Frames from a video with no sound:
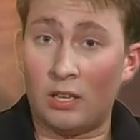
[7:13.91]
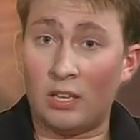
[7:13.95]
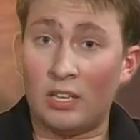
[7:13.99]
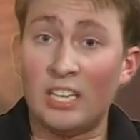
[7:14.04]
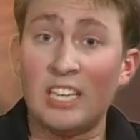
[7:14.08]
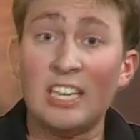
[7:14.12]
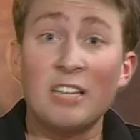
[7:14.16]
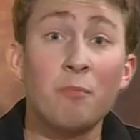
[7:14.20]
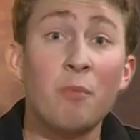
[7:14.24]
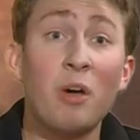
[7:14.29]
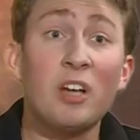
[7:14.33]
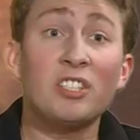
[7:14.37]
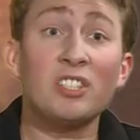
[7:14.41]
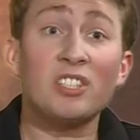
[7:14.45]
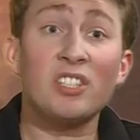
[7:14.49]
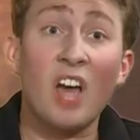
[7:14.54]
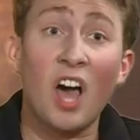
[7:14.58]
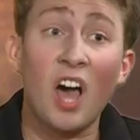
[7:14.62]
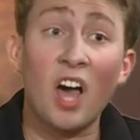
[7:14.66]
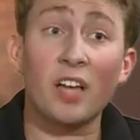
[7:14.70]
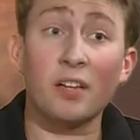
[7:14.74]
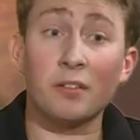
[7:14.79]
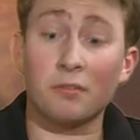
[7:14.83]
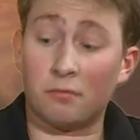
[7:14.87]
and must
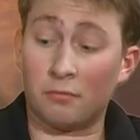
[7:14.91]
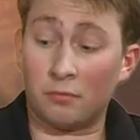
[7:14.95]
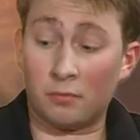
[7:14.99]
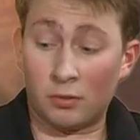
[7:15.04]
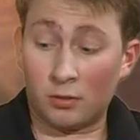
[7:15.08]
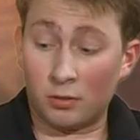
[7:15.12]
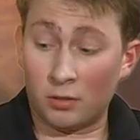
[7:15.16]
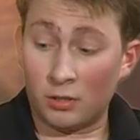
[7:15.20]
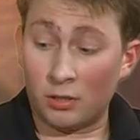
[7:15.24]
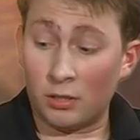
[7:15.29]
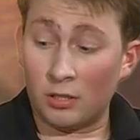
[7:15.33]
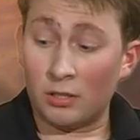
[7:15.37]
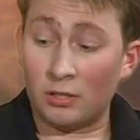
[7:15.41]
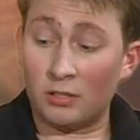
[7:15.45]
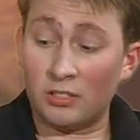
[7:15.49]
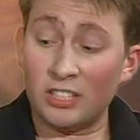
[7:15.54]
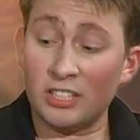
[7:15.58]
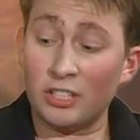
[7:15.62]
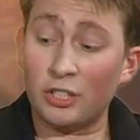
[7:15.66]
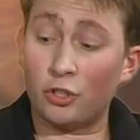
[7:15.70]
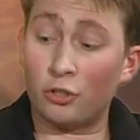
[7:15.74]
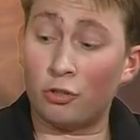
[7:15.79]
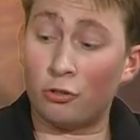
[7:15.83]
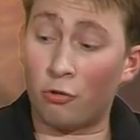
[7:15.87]
not
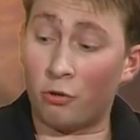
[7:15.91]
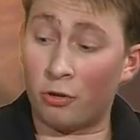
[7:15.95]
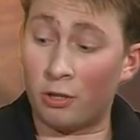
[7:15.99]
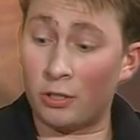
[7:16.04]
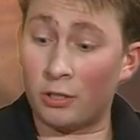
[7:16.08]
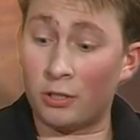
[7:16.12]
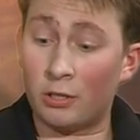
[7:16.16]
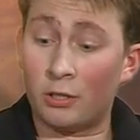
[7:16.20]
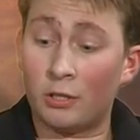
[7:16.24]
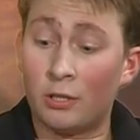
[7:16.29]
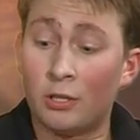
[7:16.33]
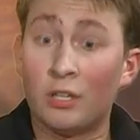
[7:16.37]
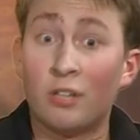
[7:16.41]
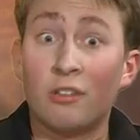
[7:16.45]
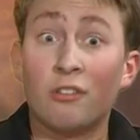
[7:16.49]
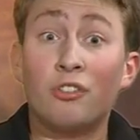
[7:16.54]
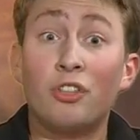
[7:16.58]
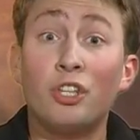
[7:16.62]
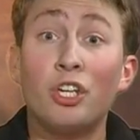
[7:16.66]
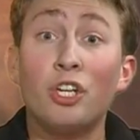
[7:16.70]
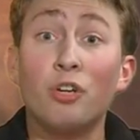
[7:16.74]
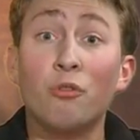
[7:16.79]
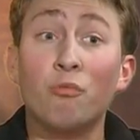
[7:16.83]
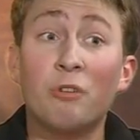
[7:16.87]
distort
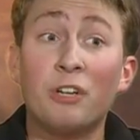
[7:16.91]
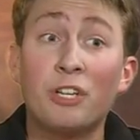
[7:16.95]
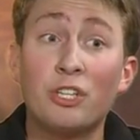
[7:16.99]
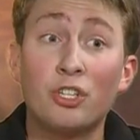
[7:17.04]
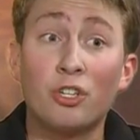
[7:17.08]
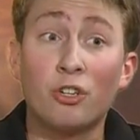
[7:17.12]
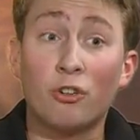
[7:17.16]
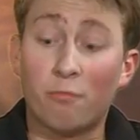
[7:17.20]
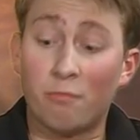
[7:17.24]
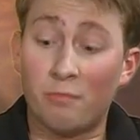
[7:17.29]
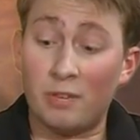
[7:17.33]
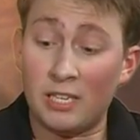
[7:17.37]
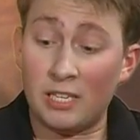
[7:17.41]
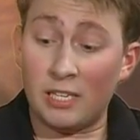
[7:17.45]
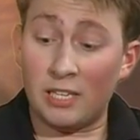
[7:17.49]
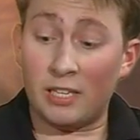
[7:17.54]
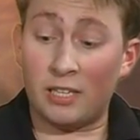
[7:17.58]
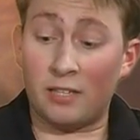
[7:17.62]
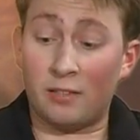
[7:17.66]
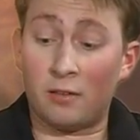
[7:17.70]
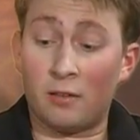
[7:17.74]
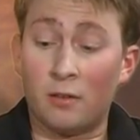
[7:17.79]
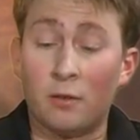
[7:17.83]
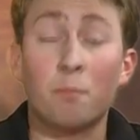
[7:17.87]
the original
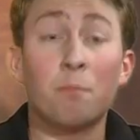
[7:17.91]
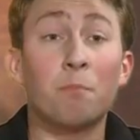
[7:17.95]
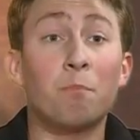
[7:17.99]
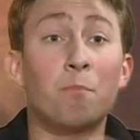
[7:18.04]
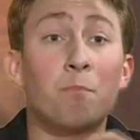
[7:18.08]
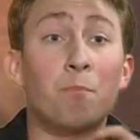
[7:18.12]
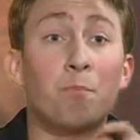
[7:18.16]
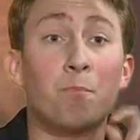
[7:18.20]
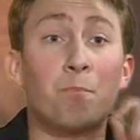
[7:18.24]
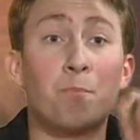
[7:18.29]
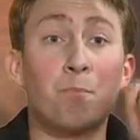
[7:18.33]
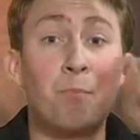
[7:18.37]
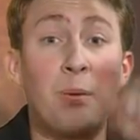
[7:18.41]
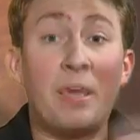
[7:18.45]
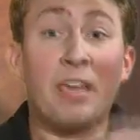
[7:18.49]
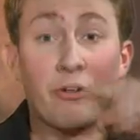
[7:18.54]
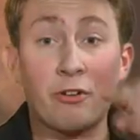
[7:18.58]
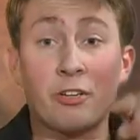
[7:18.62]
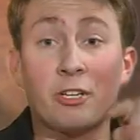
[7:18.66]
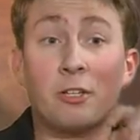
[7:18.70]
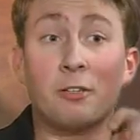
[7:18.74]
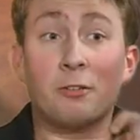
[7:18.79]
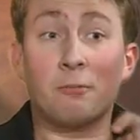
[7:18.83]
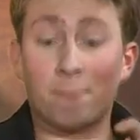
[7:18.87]
meaning,
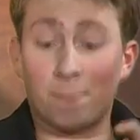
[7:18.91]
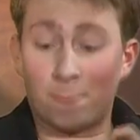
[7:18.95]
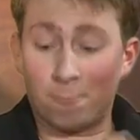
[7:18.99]
period.